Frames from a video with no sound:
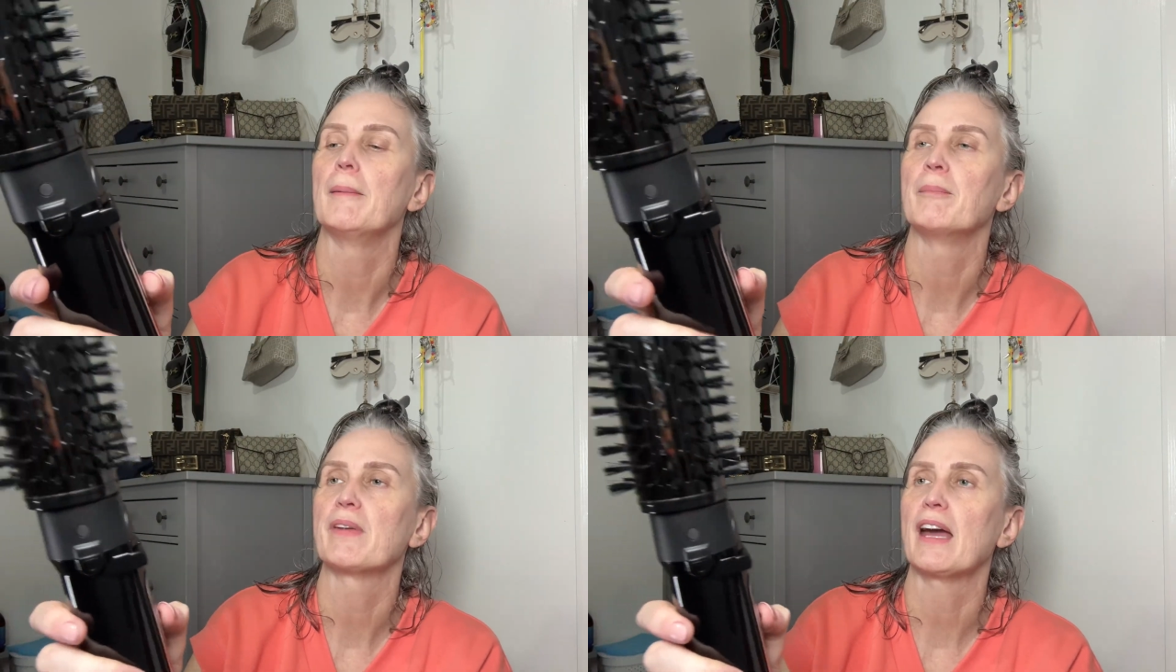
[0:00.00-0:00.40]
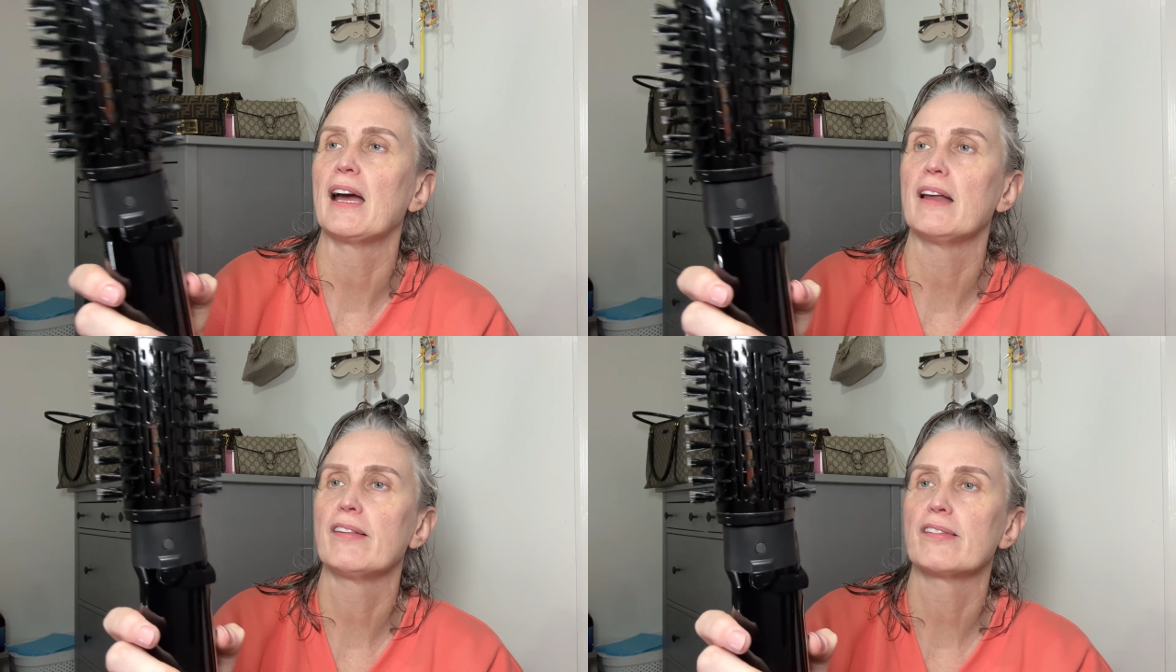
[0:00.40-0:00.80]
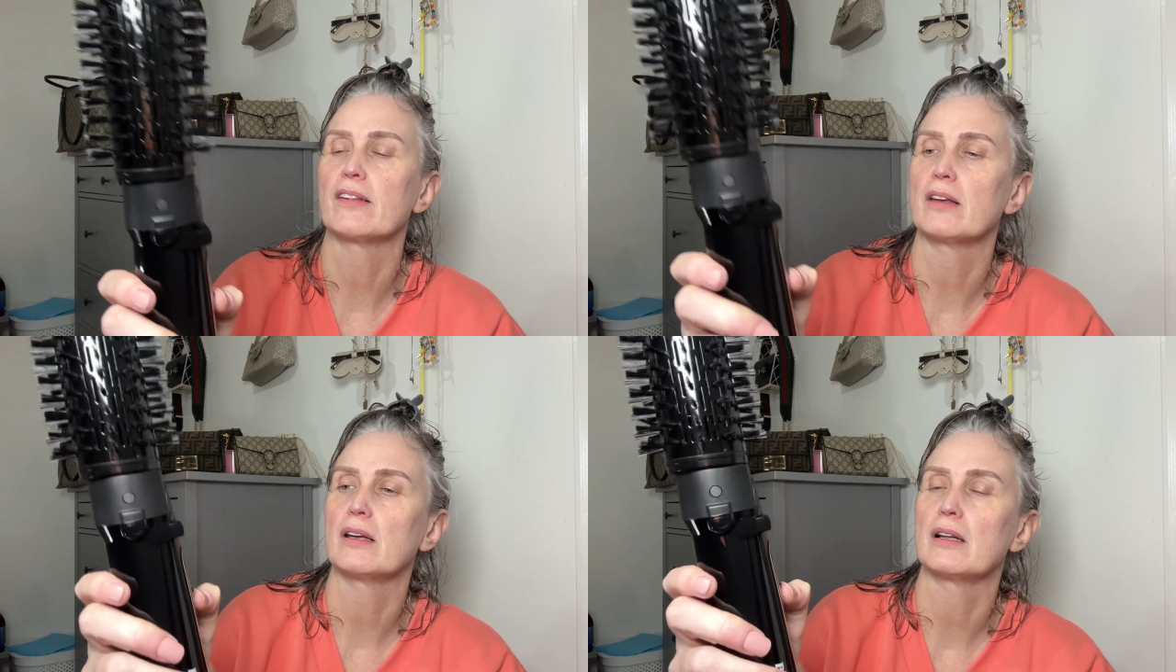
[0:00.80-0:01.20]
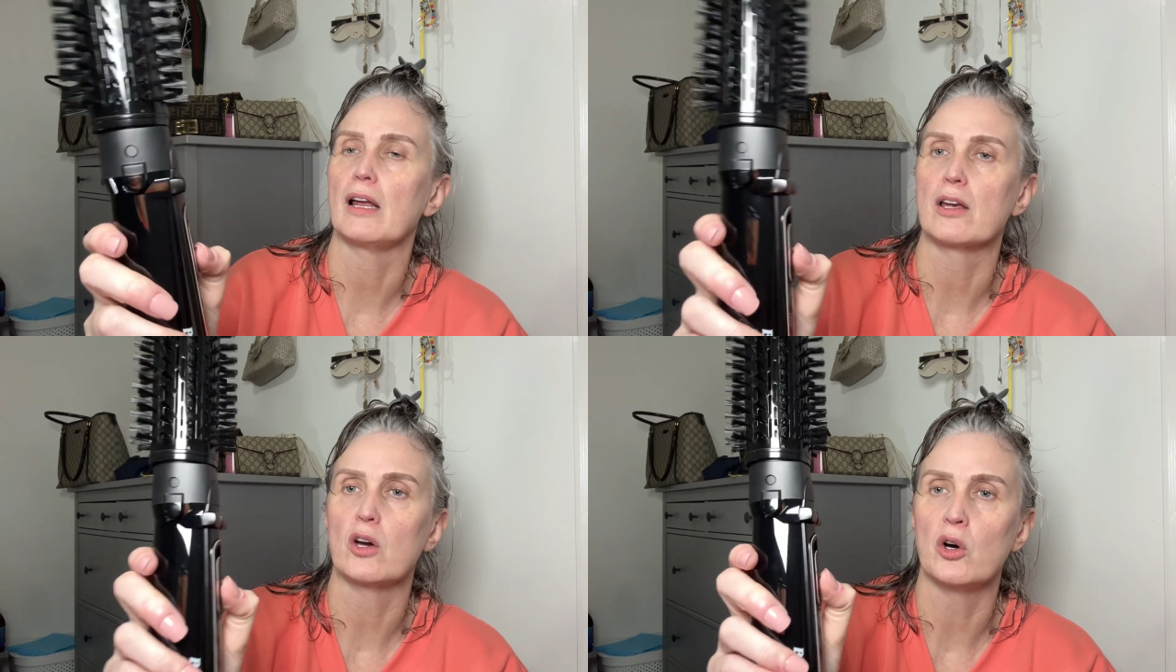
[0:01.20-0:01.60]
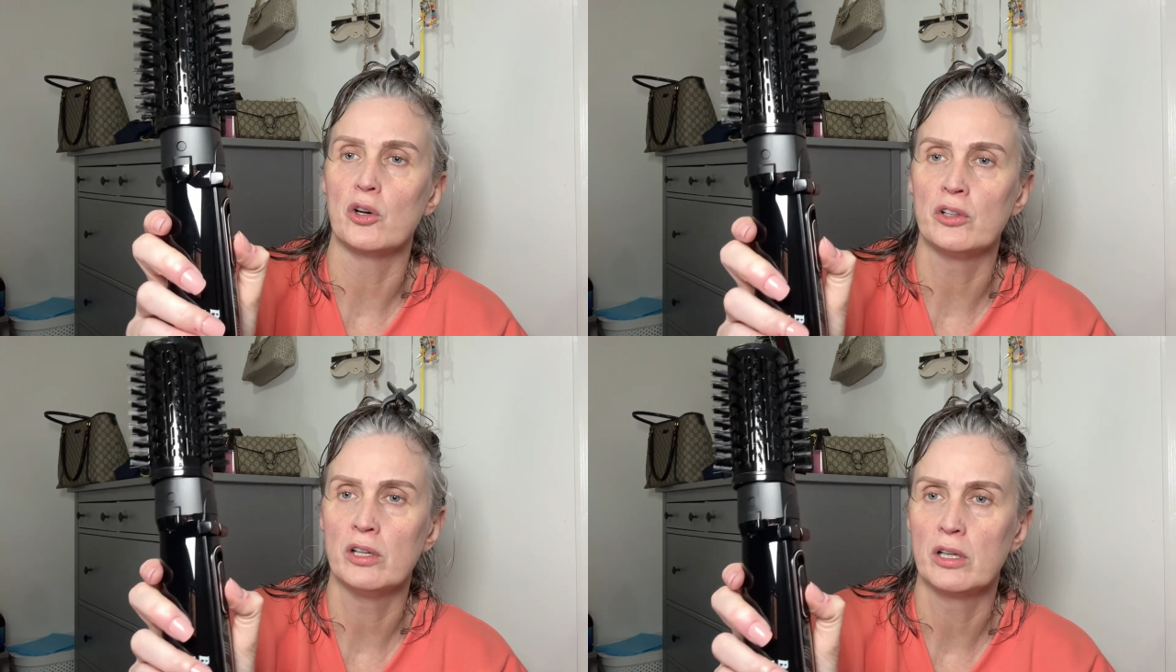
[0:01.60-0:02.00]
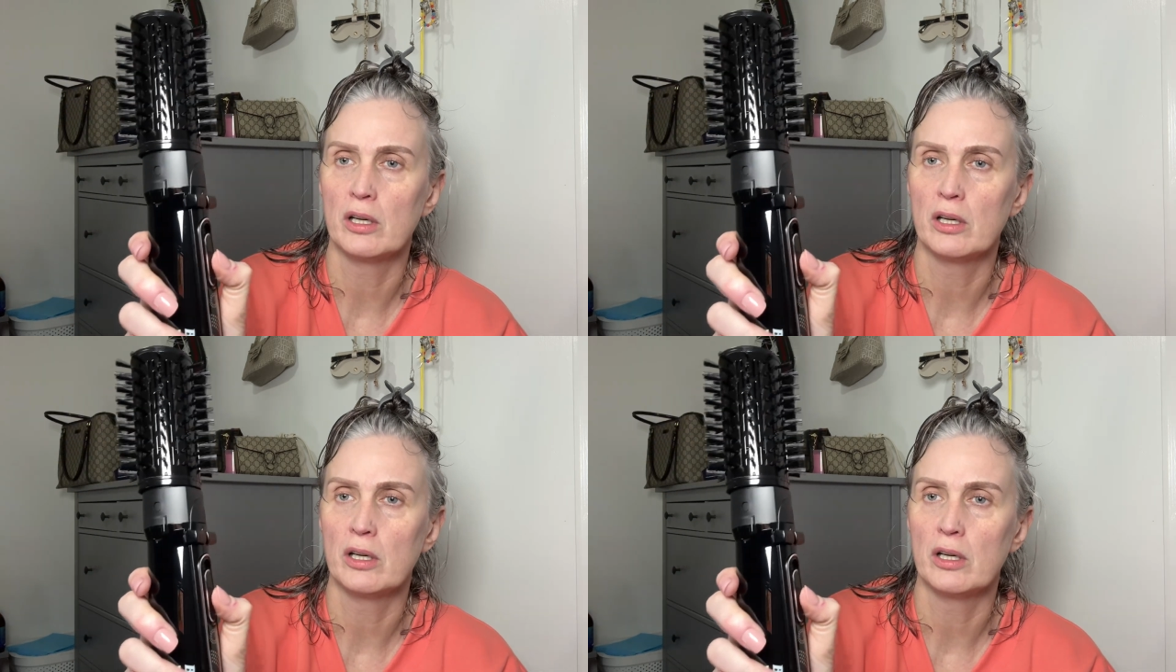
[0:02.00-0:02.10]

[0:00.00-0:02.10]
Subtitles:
It has like on